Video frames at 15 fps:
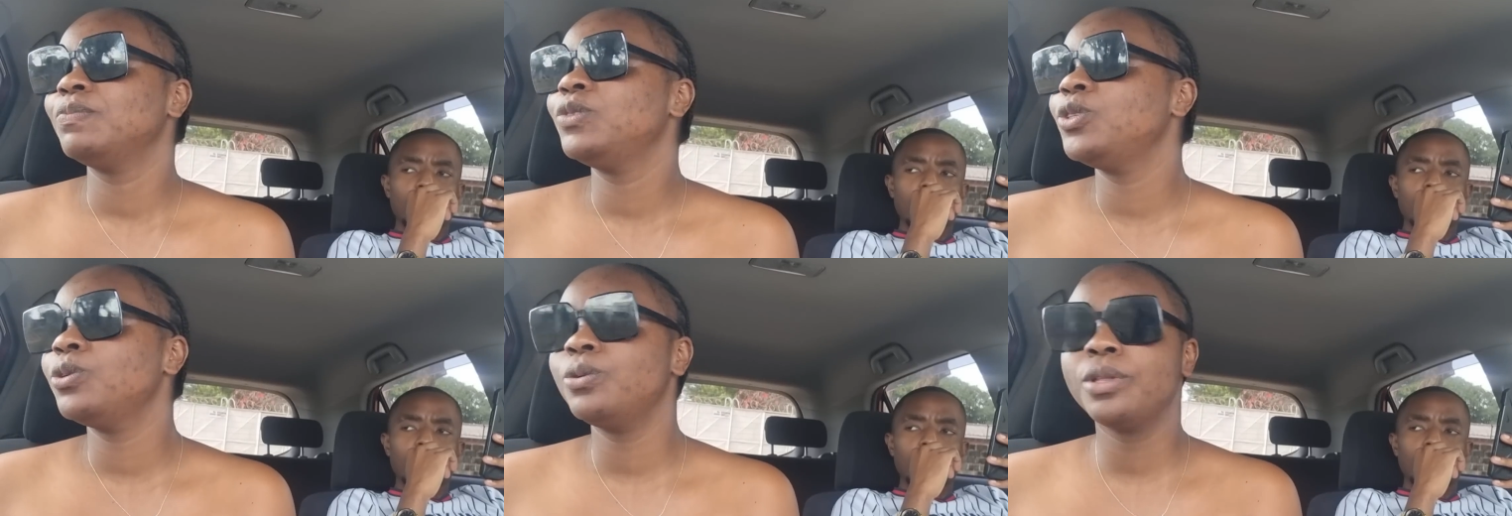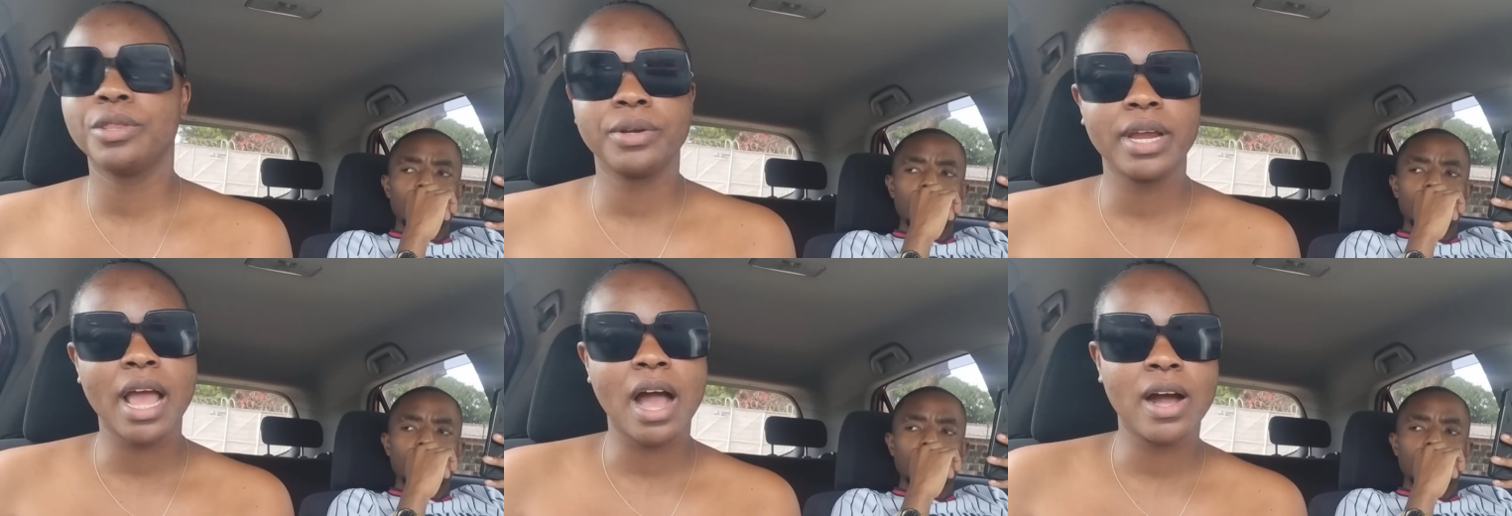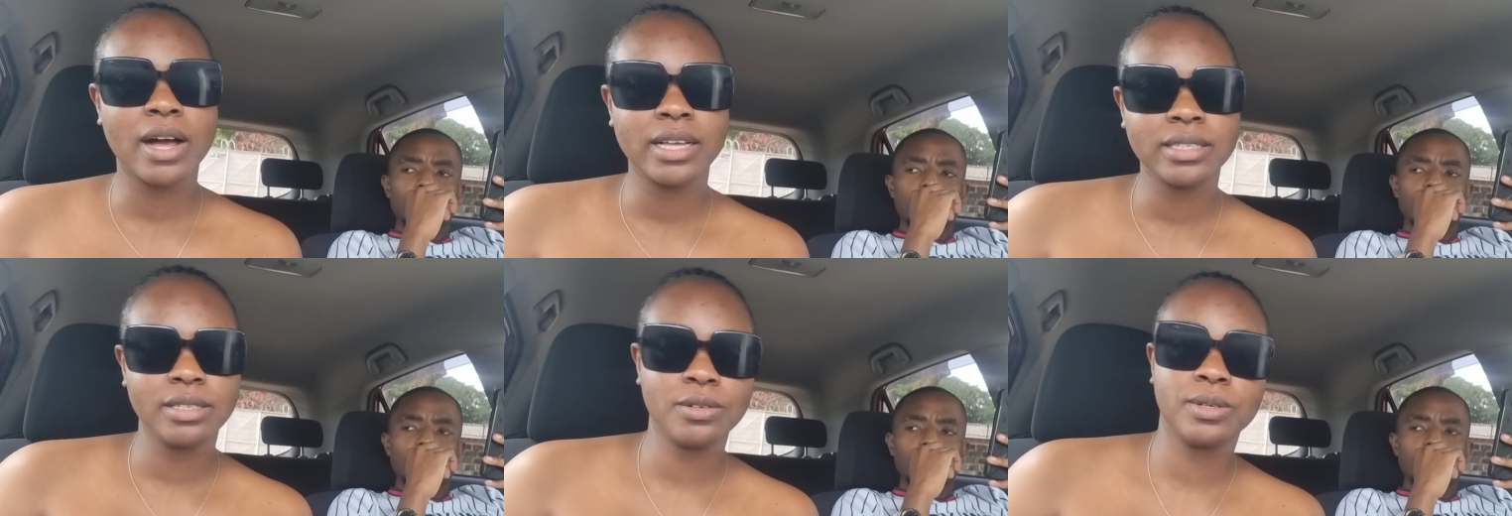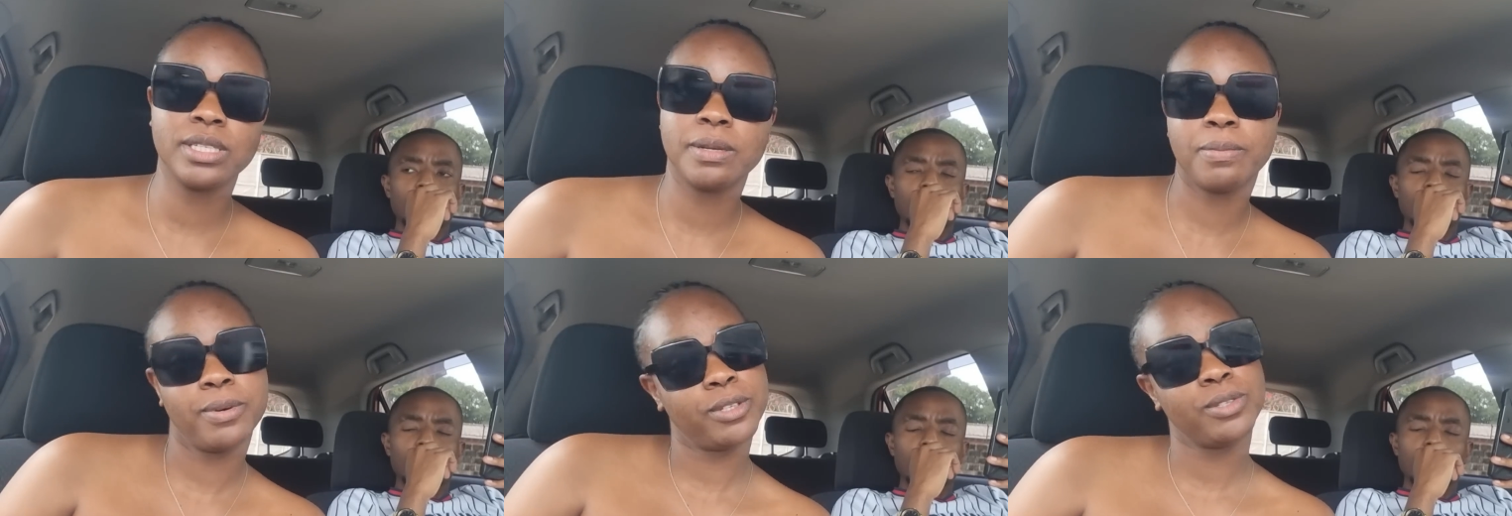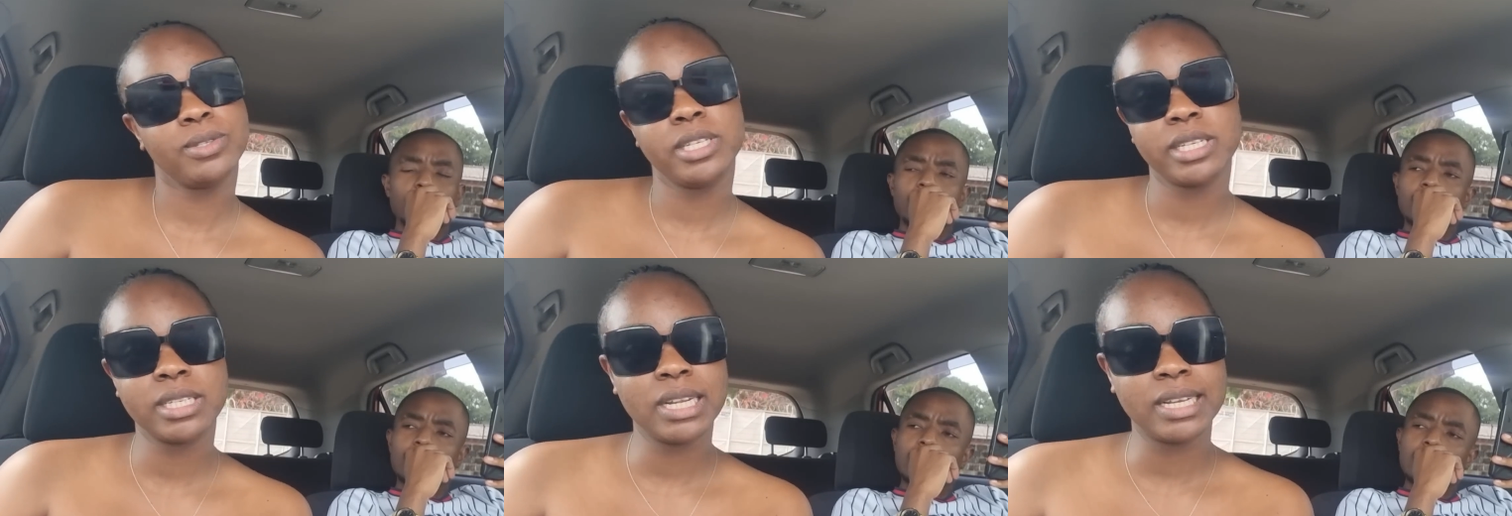Speaker 1: two, or three hours. It was supposed to
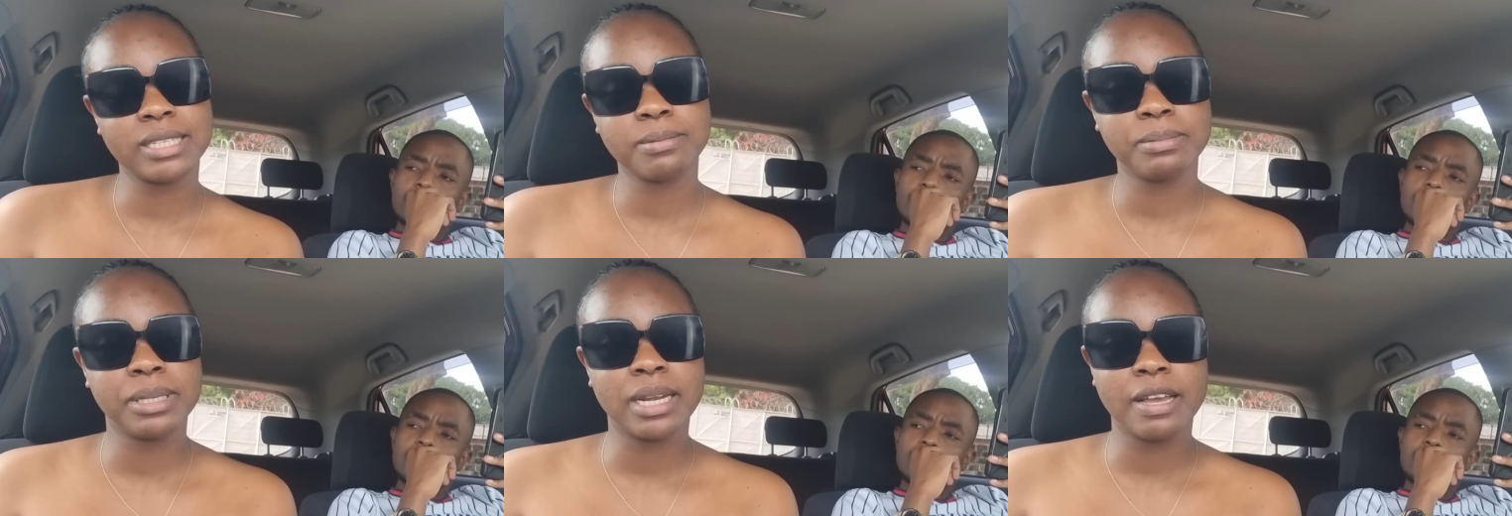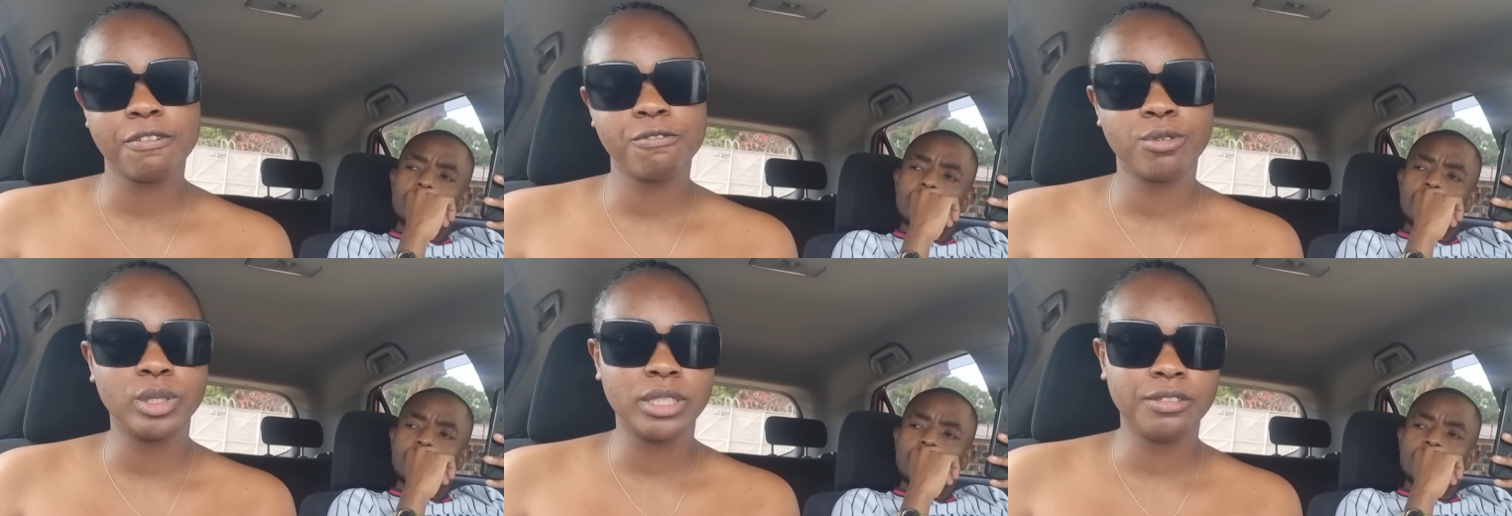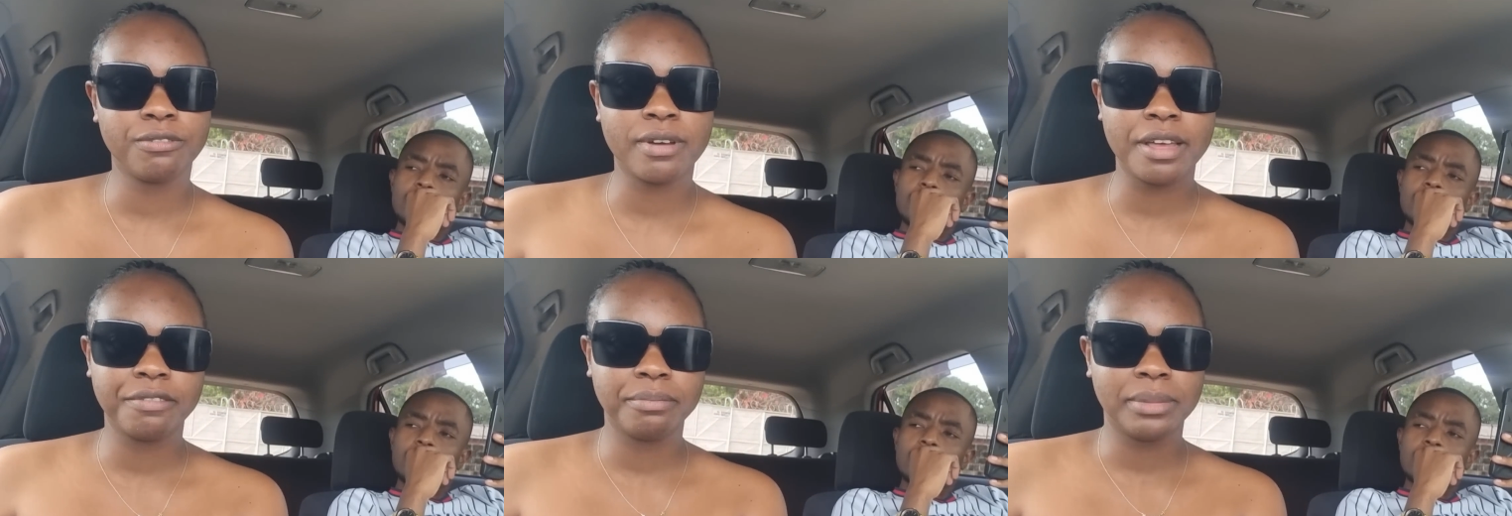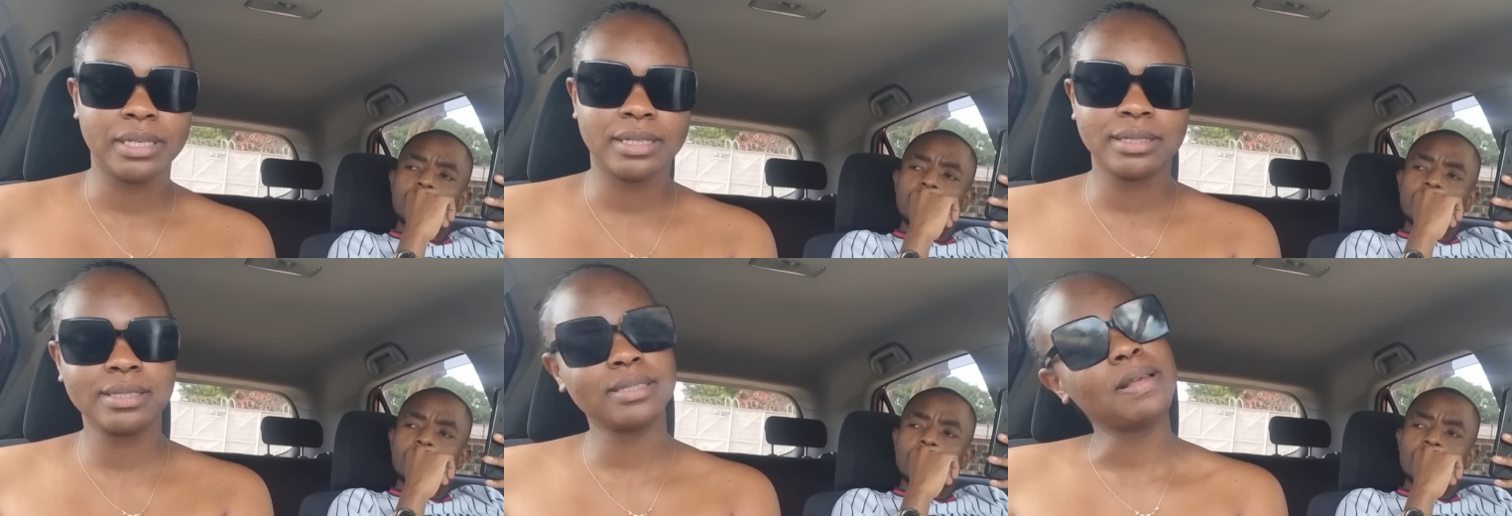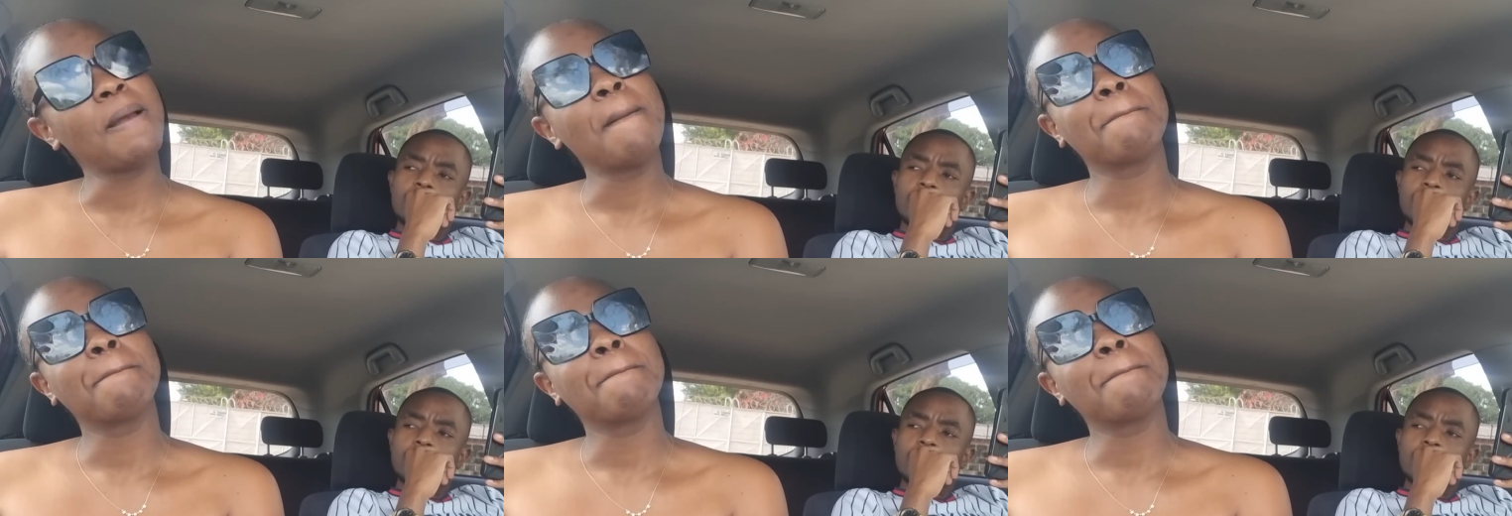just last me like 45 minutes.